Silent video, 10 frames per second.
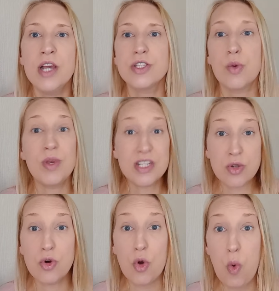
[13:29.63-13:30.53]
So we
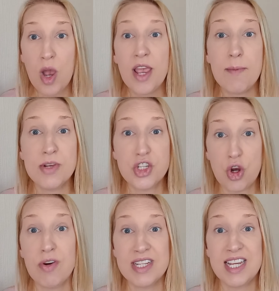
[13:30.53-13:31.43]
saw quite a
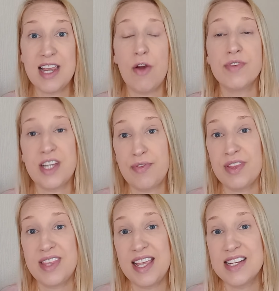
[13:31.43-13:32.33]
majority of
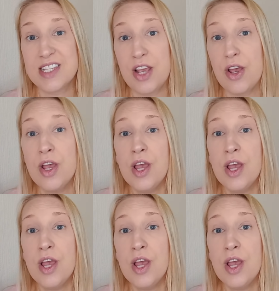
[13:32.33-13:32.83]
different things that